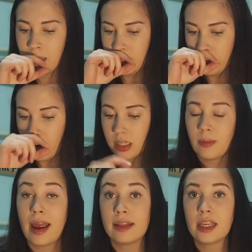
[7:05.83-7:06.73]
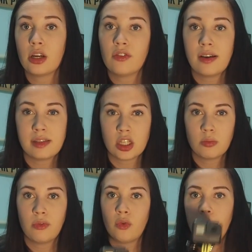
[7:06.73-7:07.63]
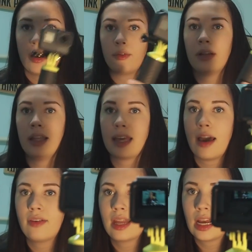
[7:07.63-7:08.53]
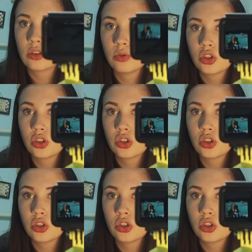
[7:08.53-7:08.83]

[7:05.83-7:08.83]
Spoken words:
Super awesome. I had the Hero 5 session before, but I really like having an actual